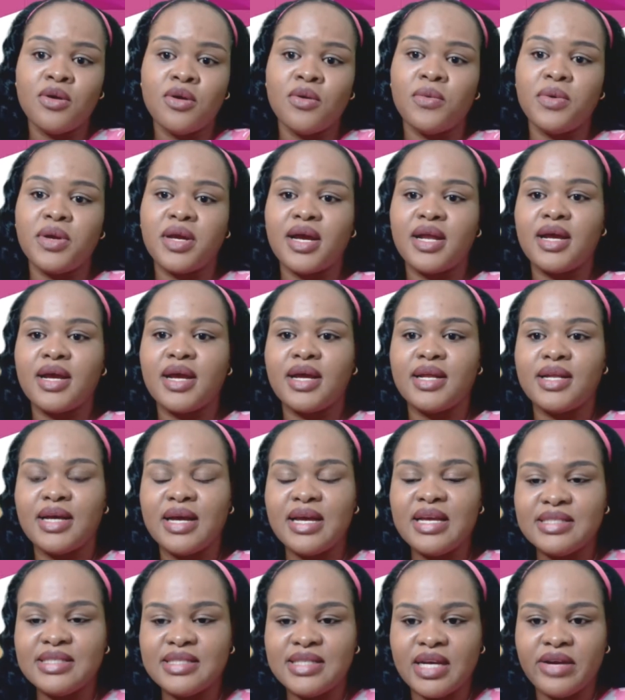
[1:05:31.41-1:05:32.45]
We cannot get an
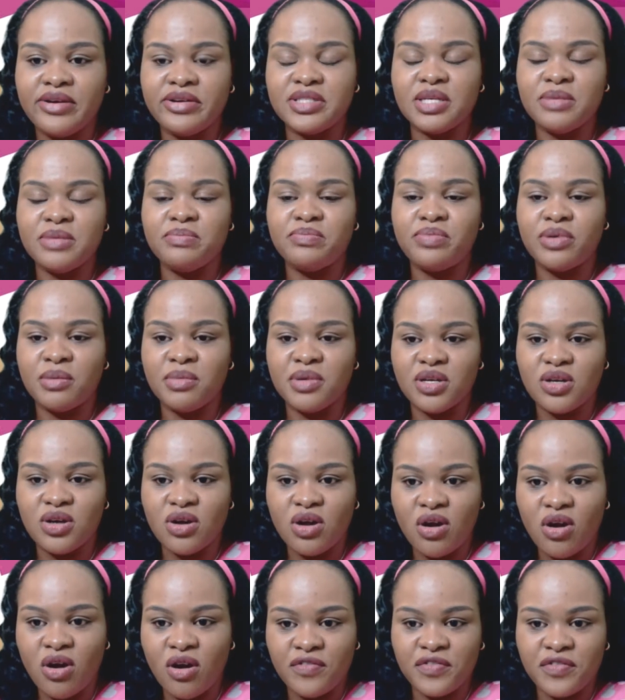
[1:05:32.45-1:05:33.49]
integrity in public
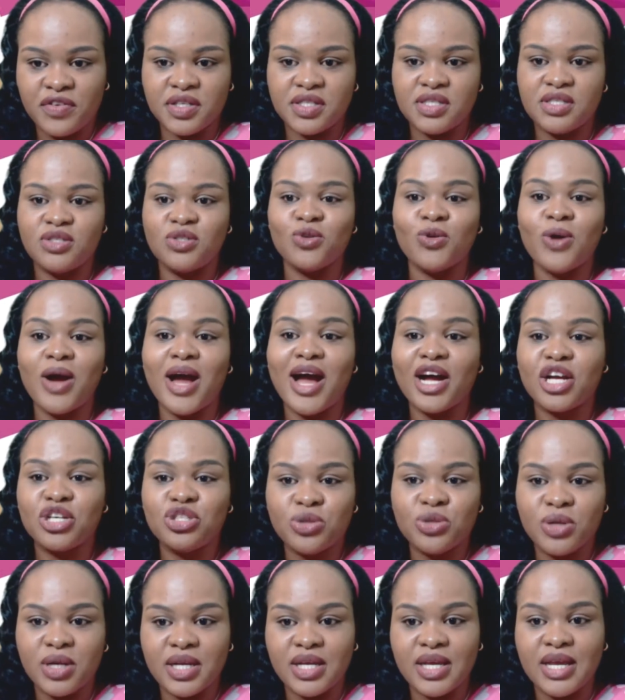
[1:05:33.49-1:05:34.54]
office to
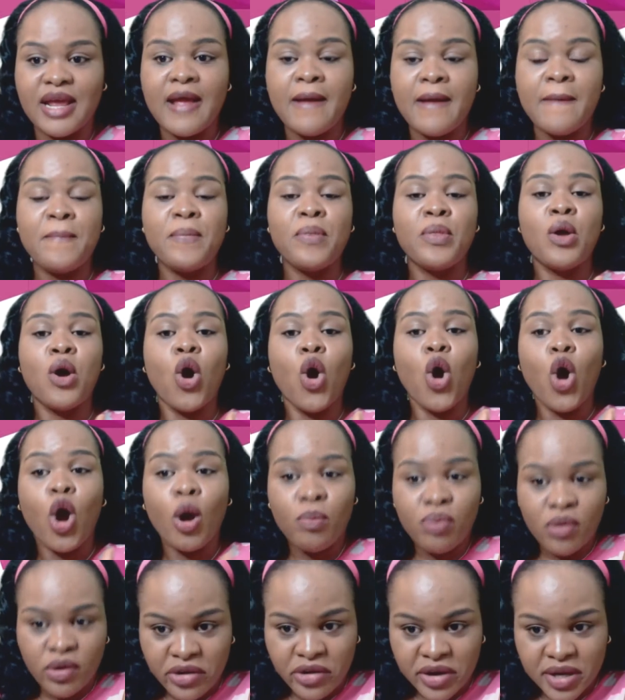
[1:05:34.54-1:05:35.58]
actually
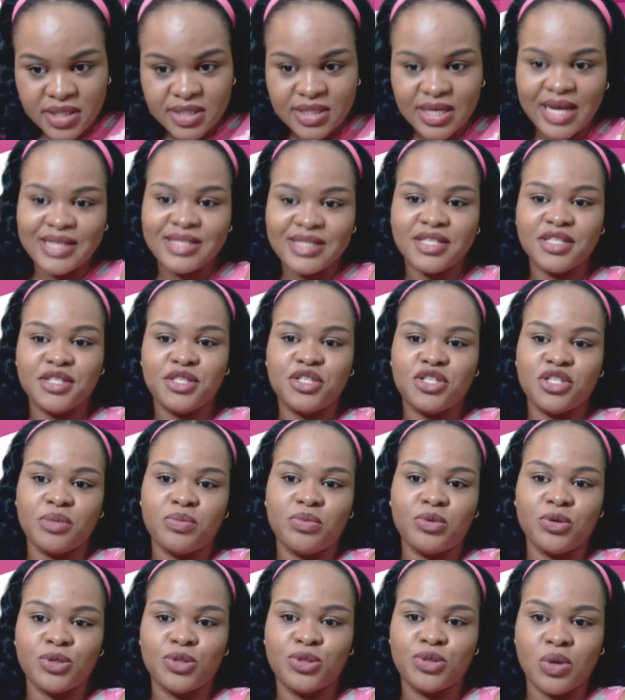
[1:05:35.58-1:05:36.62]
operate as it's
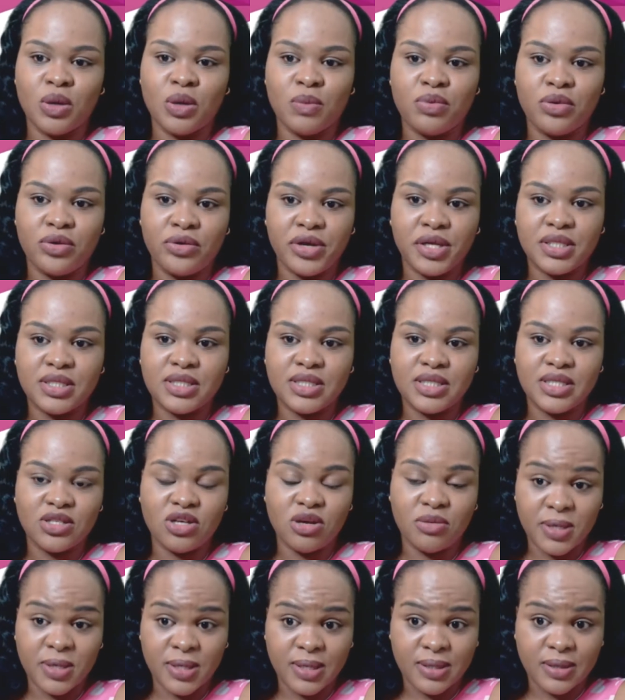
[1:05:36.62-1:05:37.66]
supposed to operate in
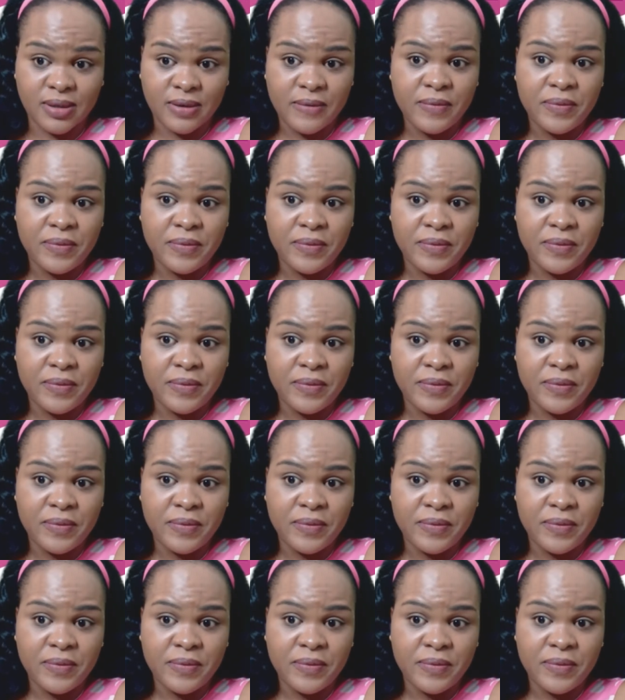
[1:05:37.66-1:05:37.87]
Dominica.